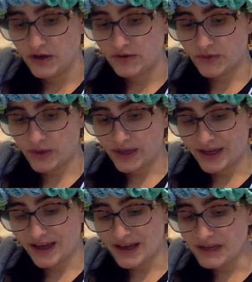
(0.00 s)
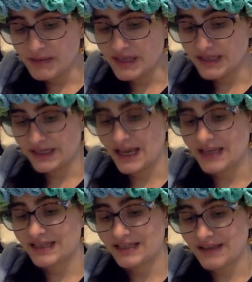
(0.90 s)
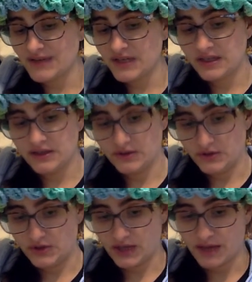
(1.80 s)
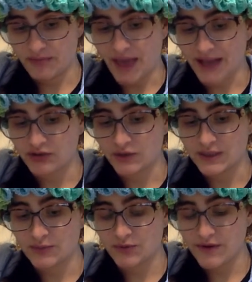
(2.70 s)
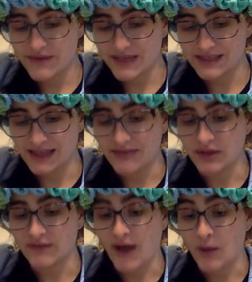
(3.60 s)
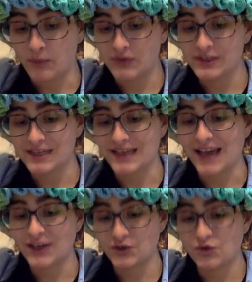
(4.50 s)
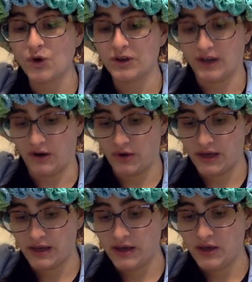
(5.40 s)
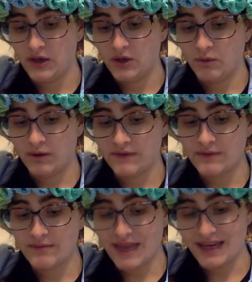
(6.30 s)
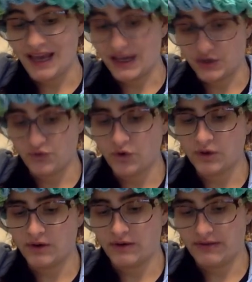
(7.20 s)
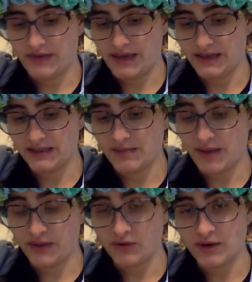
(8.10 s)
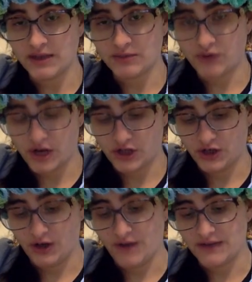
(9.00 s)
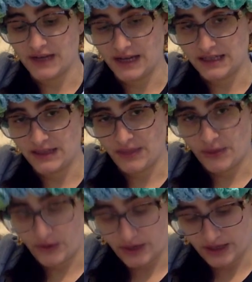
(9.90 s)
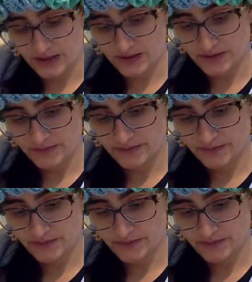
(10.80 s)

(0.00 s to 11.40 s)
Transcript: For an economy to take seven years to get back to its previous level of output is extraordinary, one of the many extraordinary things about the Great Depression of the nineteen thirties.